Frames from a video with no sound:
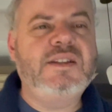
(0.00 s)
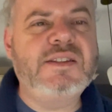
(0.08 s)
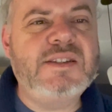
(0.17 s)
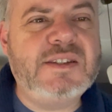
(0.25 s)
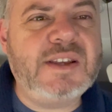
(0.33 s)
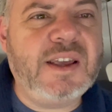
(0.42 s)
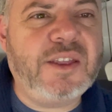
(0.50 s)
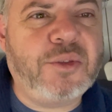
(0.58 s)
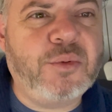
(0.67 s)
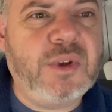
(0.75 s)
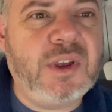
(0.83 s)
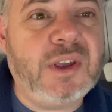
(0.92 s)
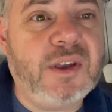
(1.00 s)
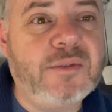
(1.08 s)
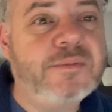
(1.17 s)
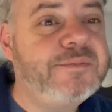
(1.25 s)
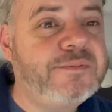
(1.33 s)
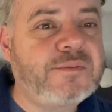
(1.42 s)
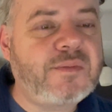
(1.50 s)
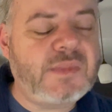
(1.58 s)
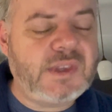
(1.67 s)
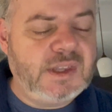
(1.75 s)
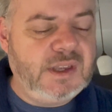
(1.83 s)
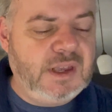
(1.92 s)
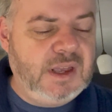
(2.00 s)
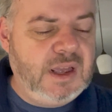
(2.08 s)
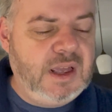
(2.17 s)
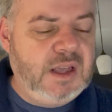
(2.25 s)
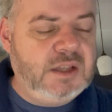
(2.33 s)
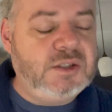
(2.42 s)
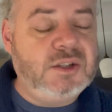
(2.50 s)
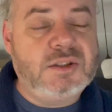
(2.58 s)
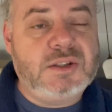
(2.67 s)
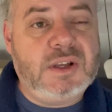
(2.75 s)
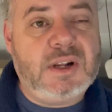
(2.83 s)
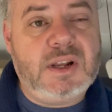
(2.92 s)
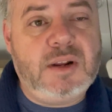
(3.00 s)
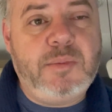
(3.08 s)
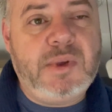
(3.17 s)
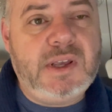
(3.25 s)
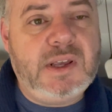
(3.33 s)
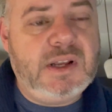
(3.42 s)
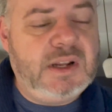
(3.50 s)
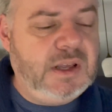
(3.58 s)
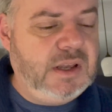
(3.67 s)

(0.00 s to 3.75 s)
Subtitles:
Day 3. Just got out of bed,